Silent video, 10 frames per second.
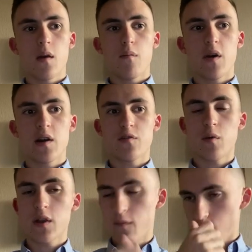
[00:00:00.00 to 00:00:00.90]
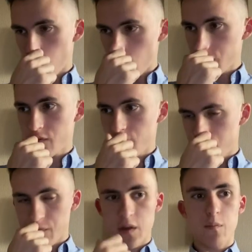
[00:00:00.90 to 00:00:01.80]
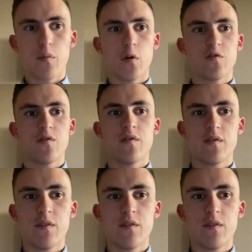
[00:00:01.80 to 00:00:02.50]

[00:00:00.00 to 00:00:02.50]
But one of the most important